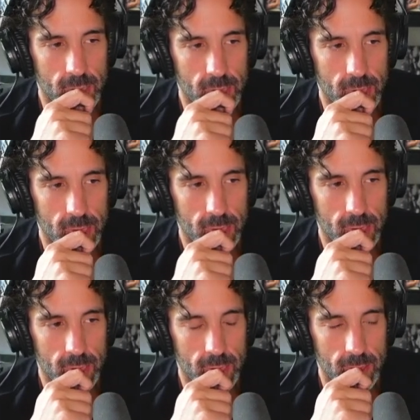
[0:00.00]

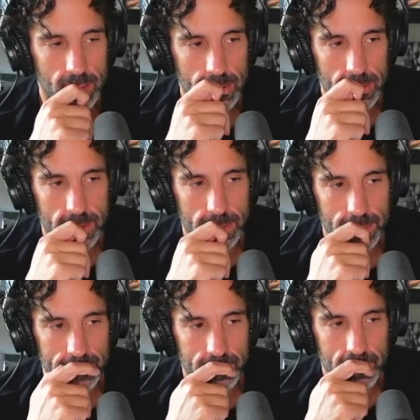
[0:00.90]

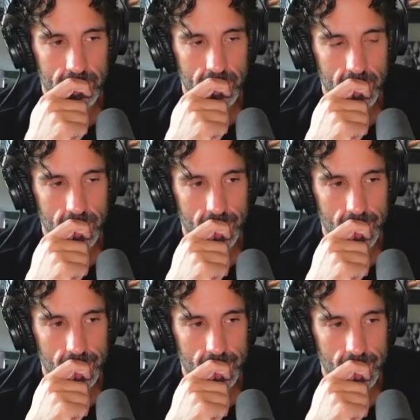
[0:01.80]

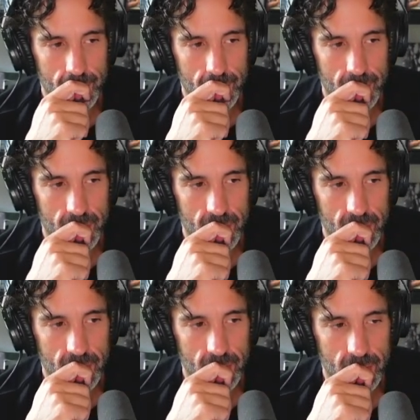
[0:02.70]

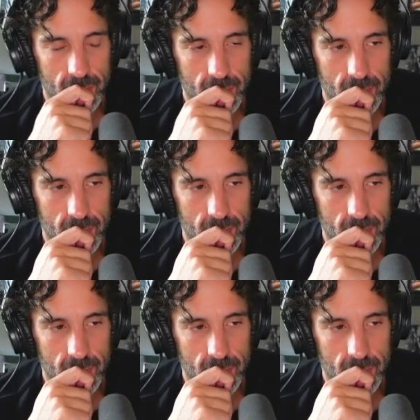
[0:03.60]
[no speech]